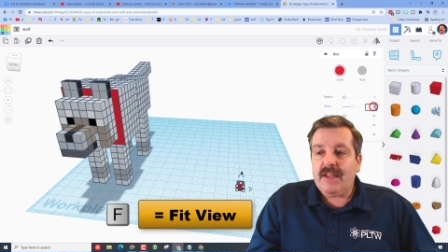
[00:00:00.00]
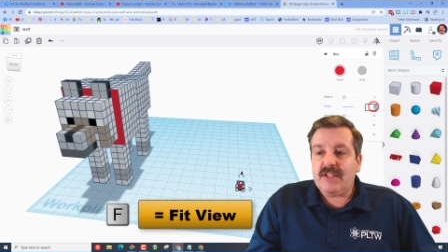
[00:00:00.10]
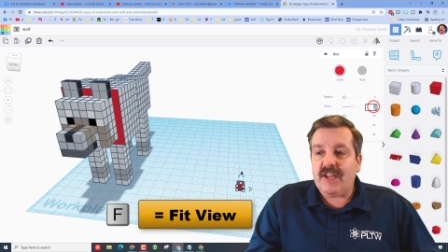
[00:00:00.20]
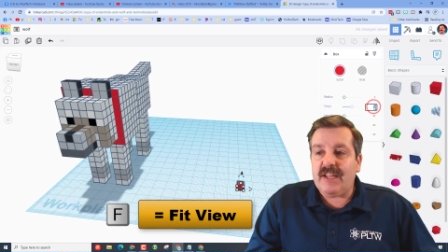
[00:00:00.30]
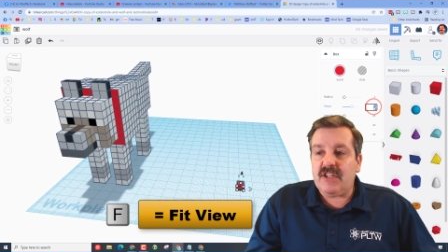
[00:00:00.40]

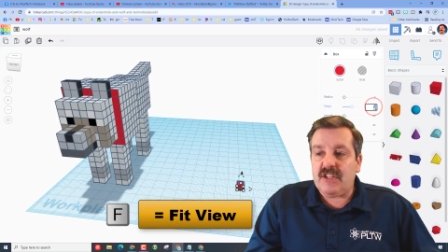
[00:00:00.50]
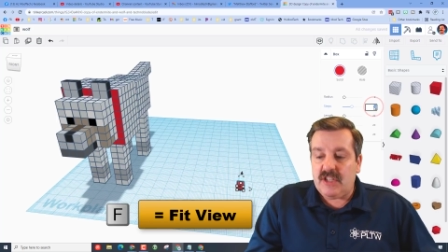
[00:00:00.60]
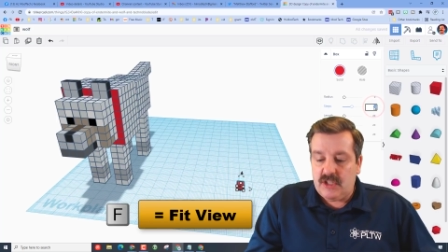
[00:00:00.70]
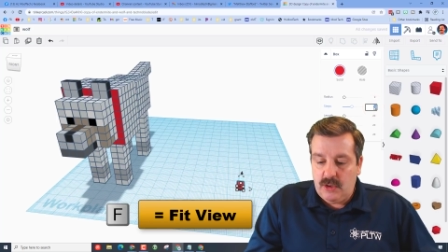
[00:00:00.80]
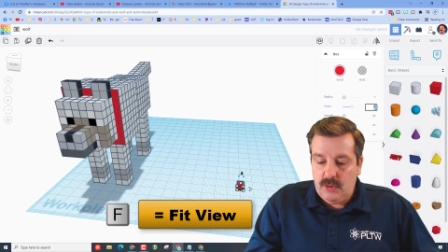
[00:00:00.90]
Change it
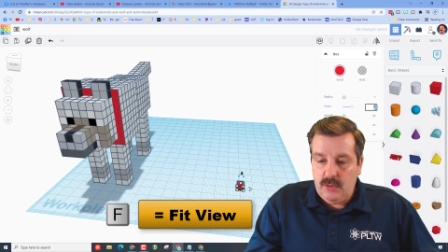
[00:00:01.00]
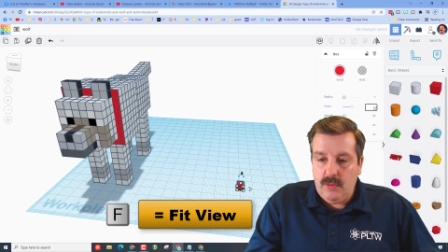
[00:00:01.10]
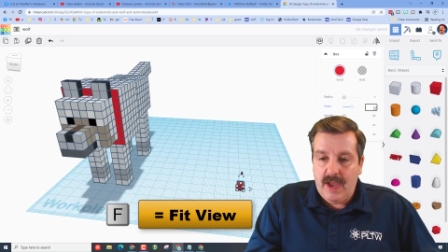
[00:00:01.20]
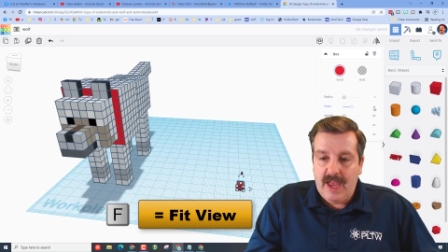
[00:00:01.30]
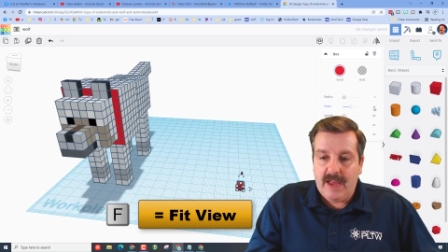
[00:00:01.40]
to
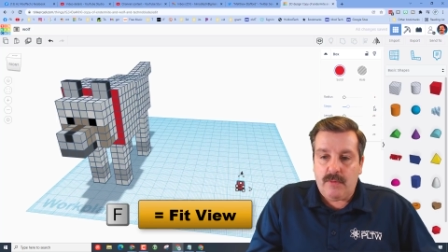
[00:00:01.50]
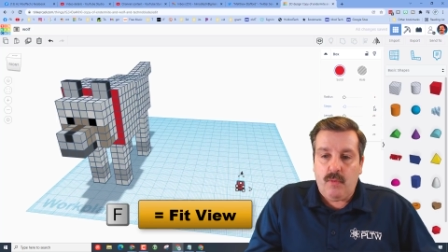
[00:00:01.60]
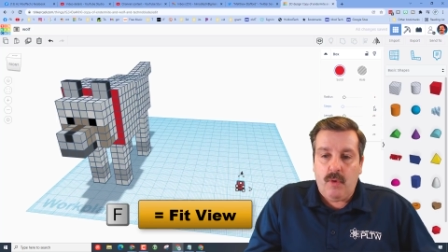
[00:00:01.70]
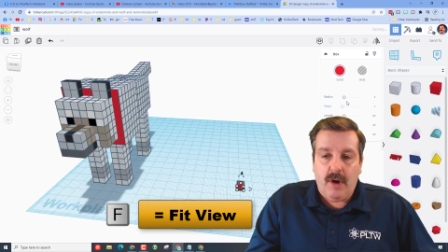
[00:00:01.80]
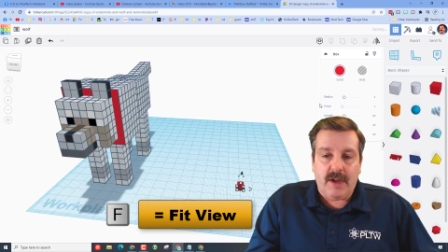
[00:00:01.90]
two
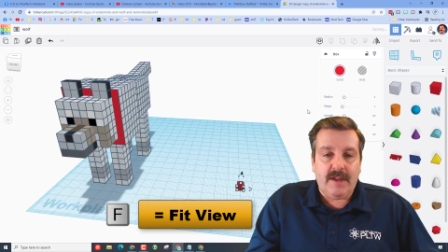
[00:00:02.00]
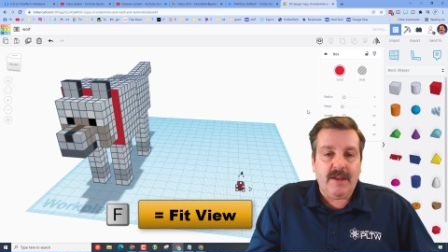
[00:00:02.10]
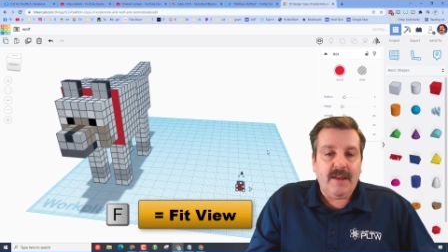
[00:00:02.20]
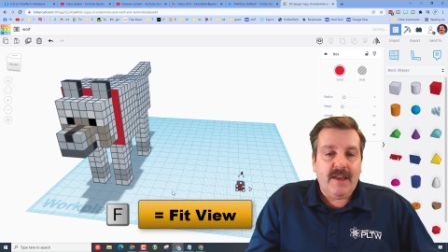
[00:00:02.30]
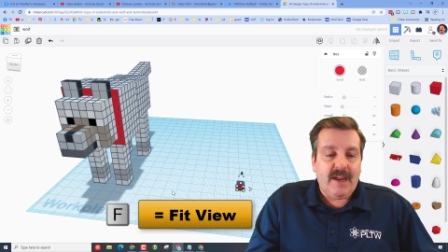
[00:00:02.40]
and one,
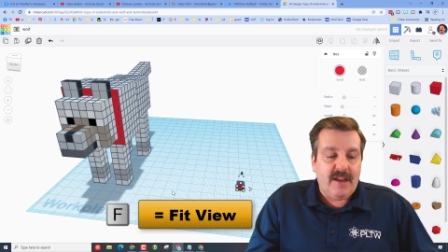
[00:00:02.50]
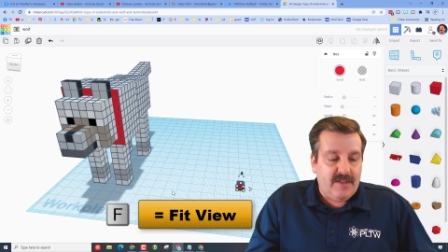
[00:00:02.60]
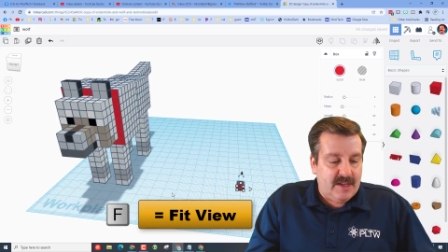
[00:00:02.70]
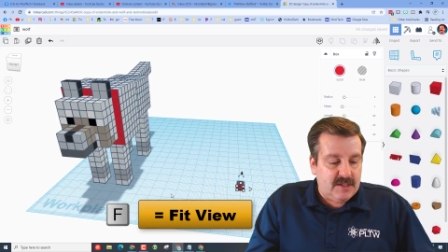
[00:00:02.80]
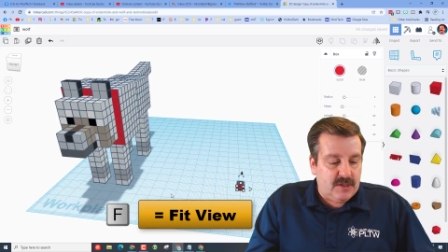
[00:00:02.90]
and
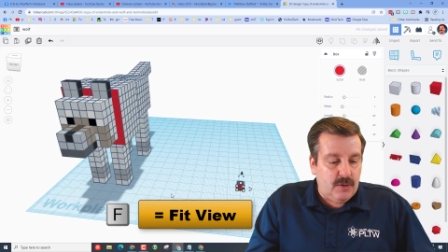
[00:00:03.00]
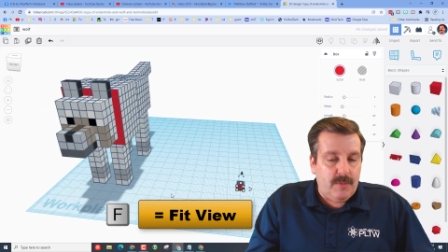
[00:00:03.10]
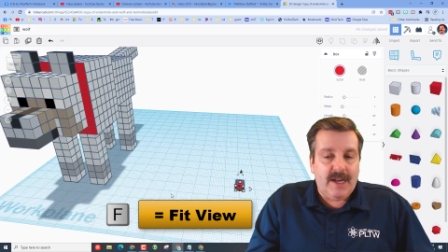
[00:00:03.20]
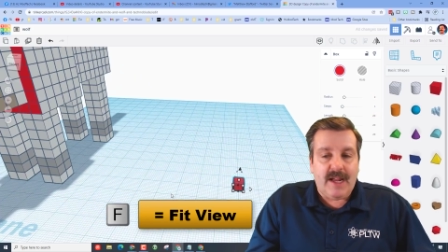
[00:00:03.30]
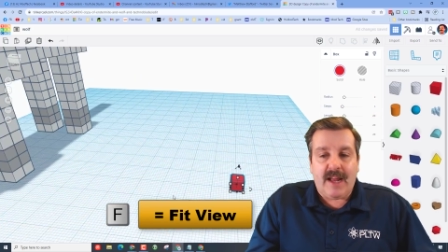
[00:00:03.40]
then
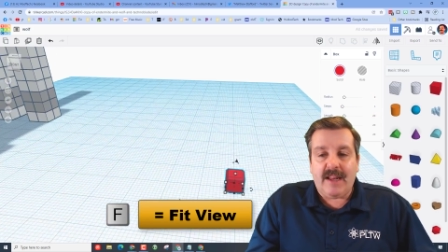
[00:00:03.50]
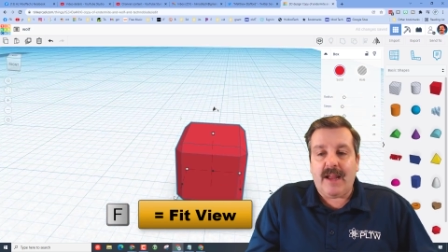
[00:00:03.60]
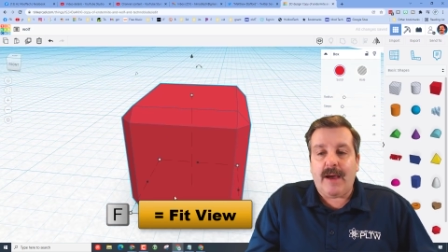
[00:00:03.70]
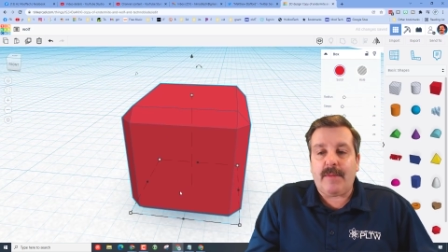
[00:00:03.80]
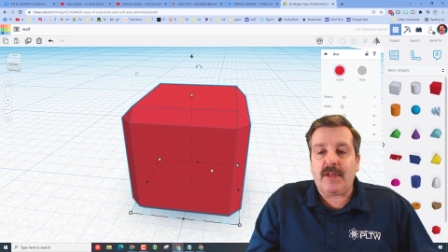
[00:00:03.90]
zoom in on it.
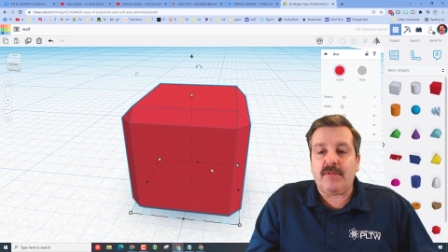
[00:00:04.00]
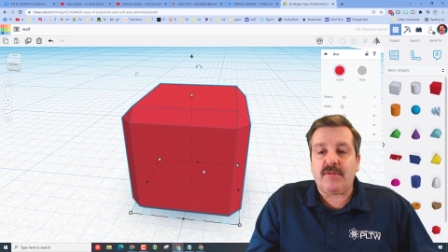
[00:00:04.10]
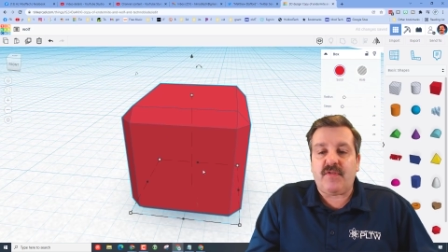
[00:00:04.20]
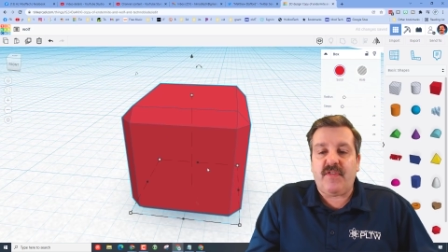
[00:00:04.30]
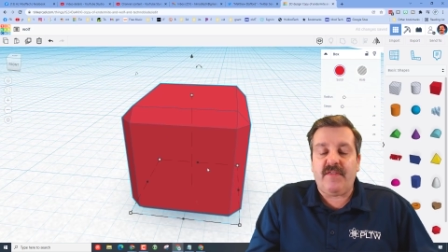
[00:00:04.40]
I'm going to
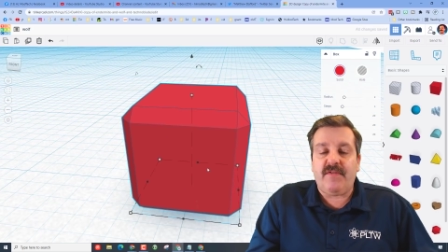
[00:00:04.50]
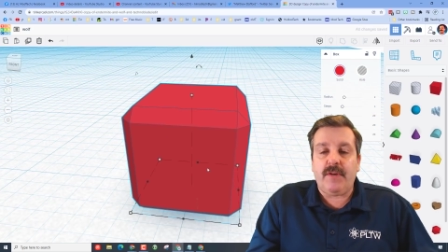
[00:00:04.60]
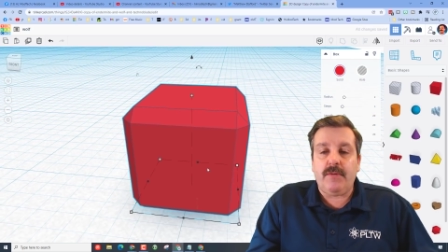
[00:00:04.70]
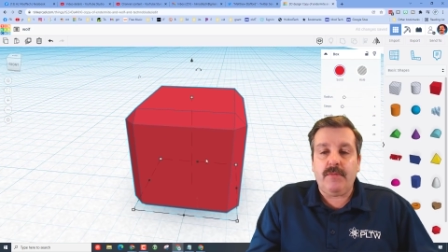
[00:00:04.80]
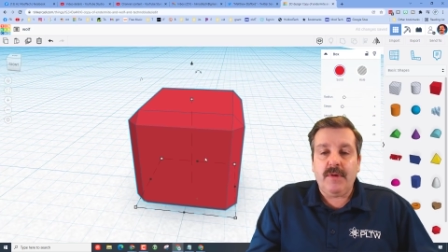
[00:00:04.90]
use fit
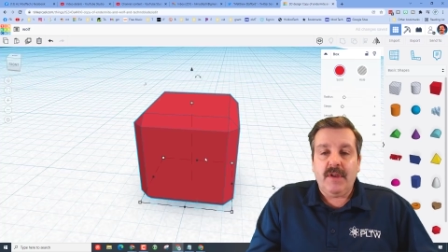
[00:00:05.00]
view.